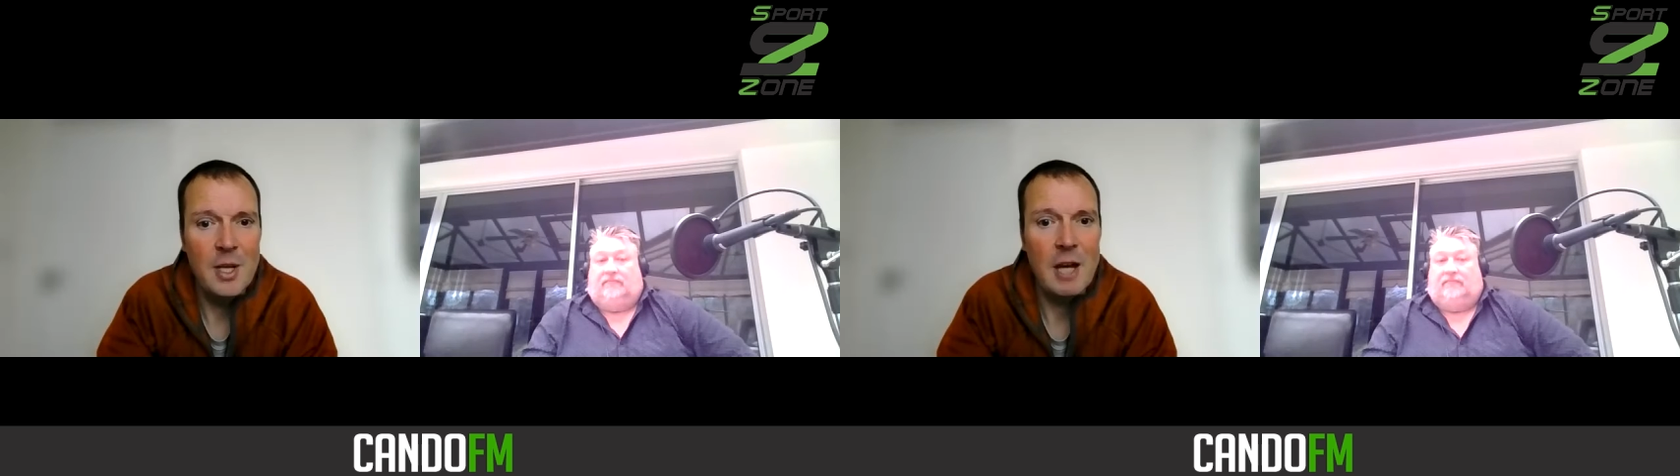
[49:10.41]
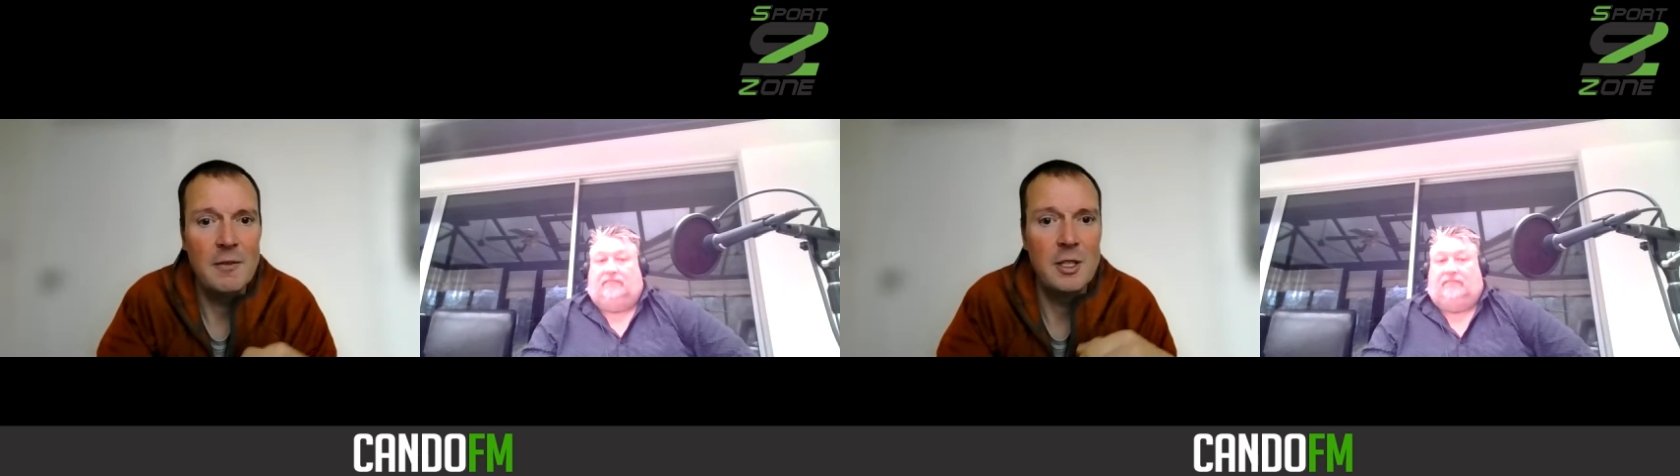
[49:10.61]
you
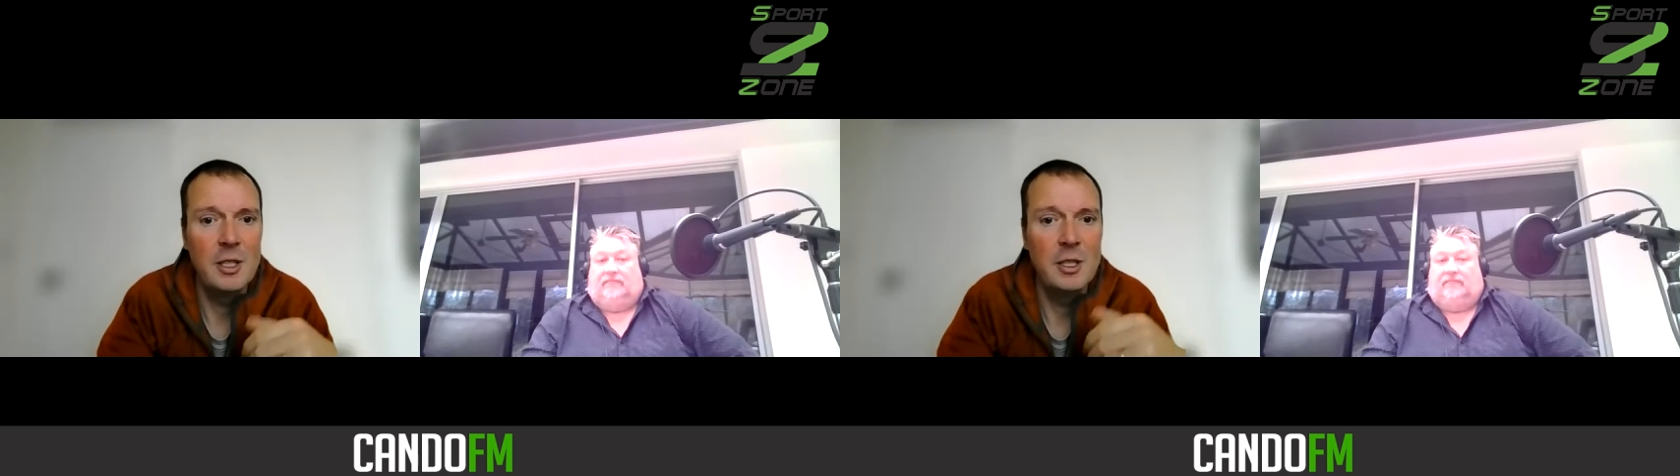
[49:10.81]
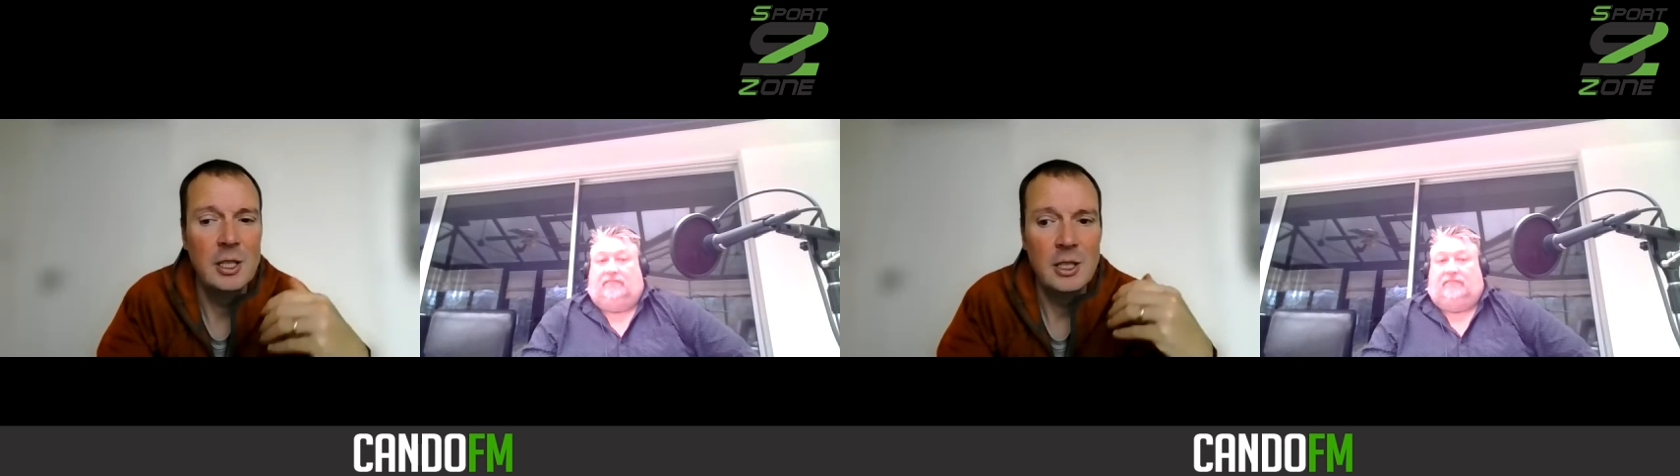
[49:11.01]
have
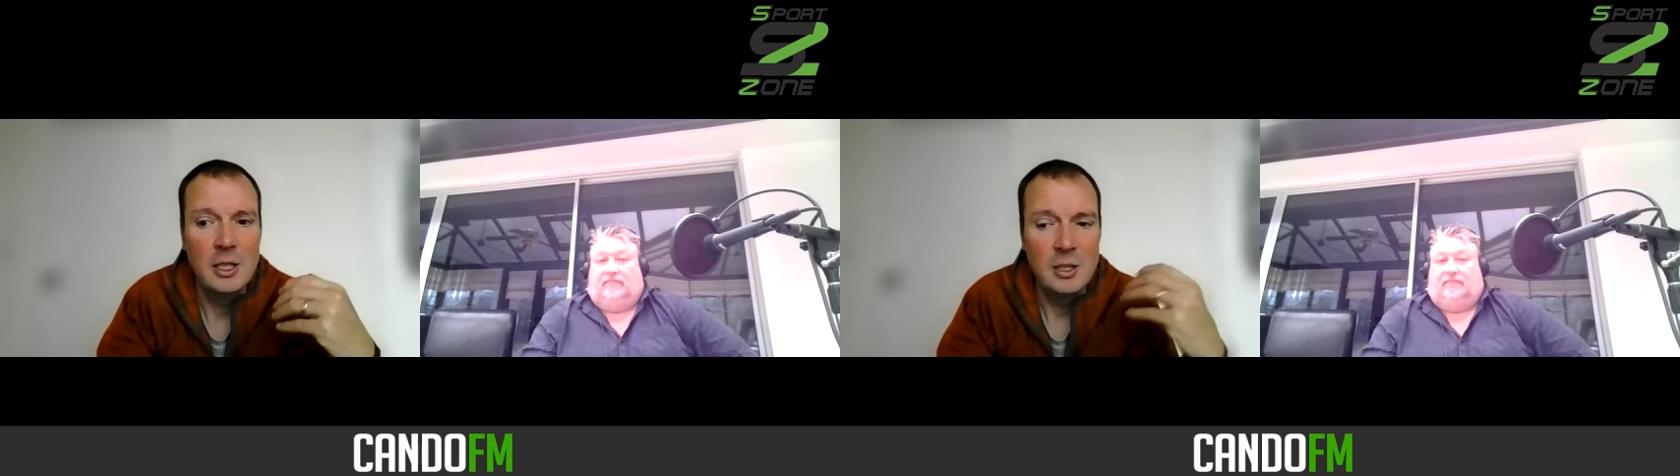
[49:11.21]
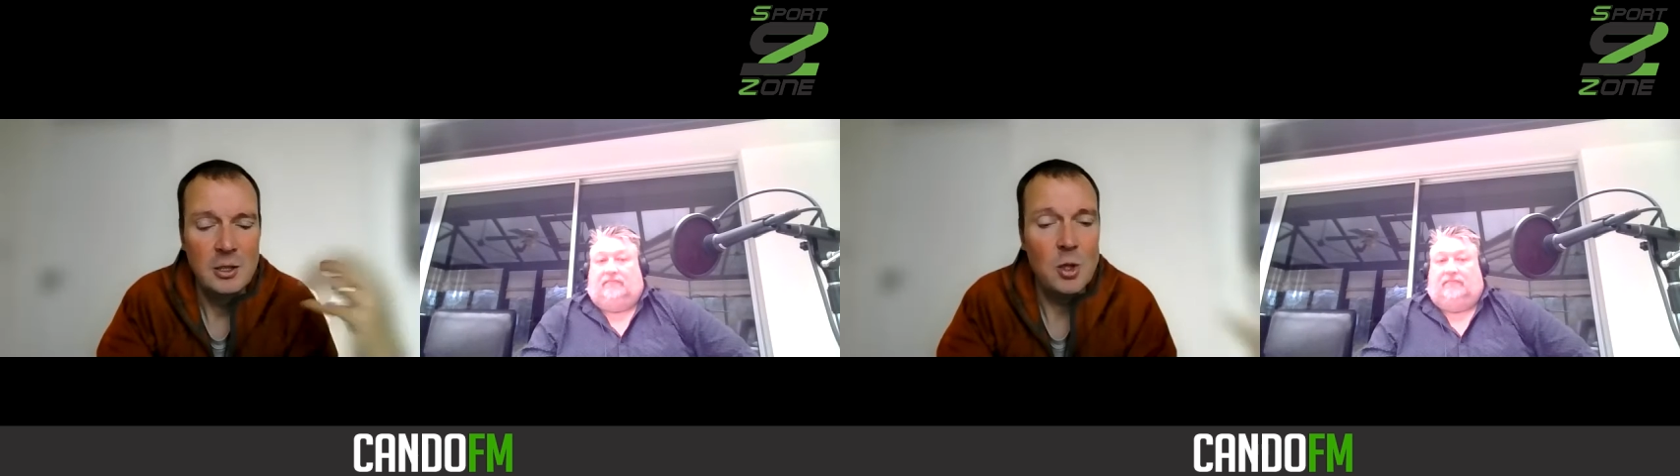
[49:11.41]
to
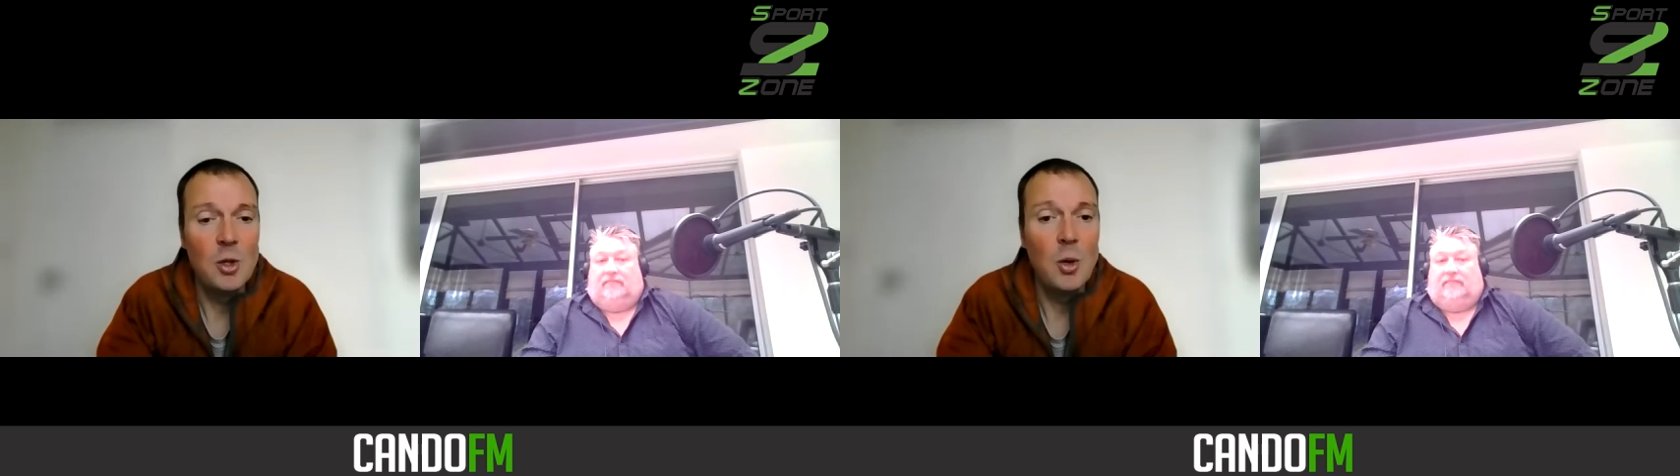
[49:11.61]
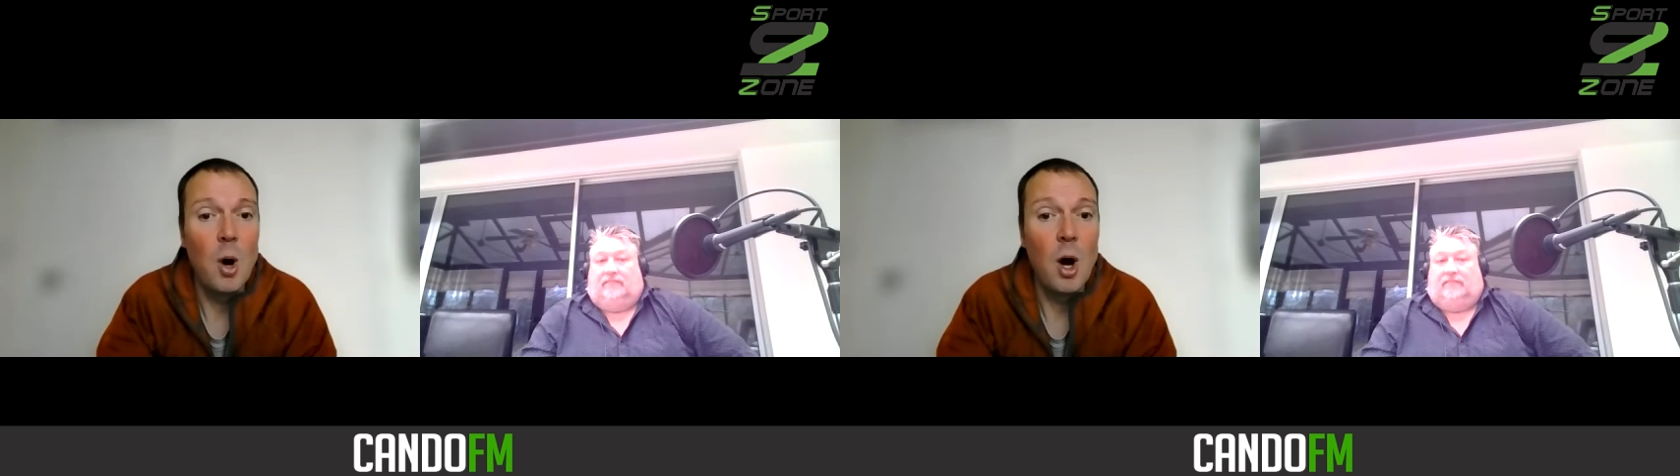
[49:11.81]
do
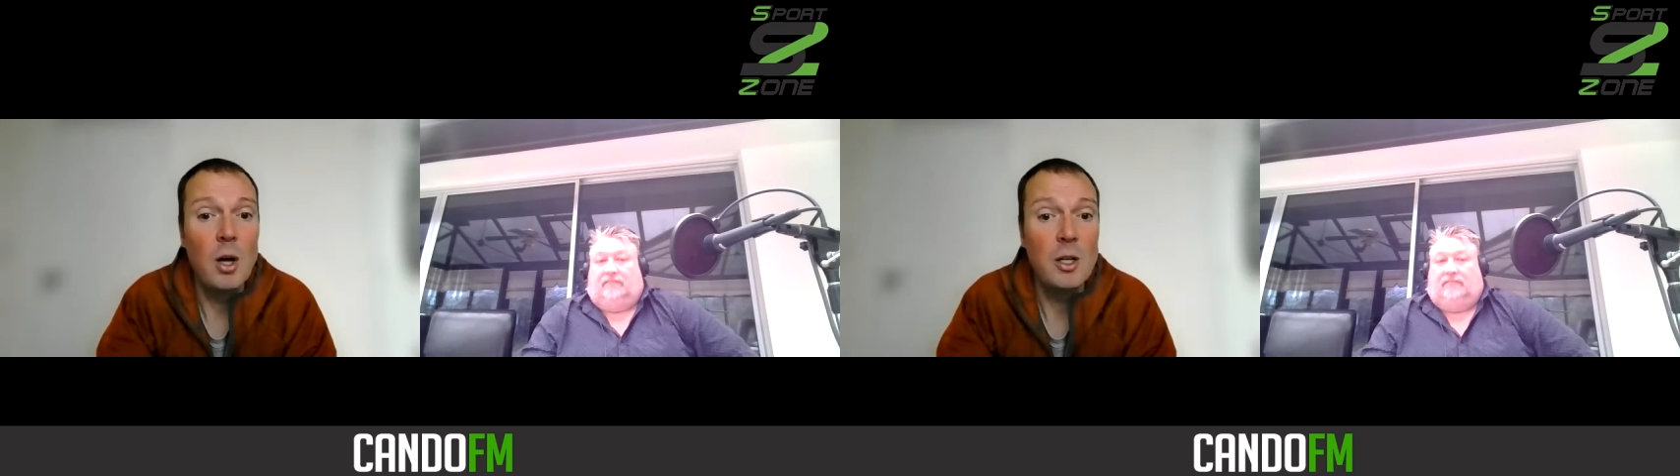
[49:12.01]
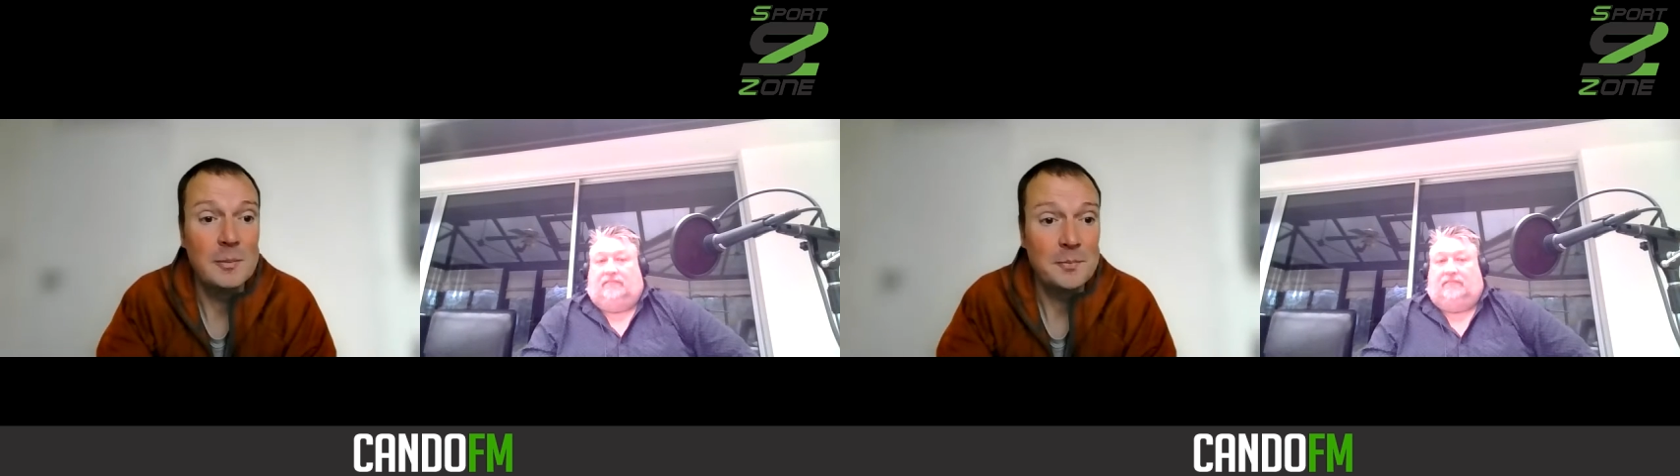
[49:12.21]
the
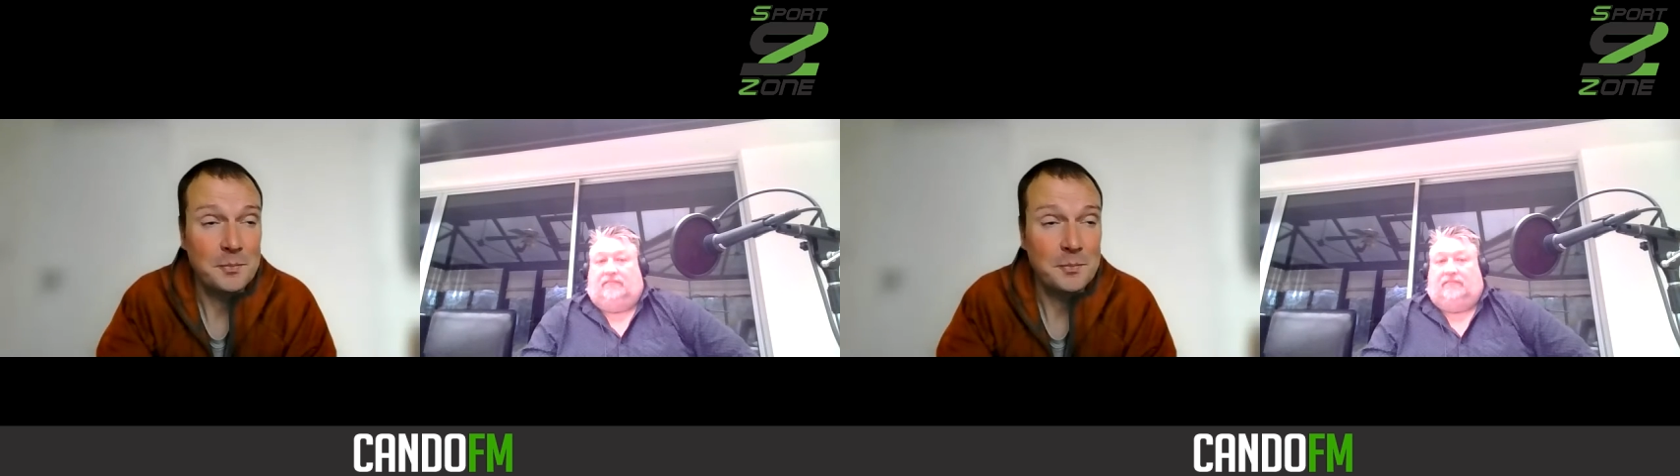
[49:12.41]
walk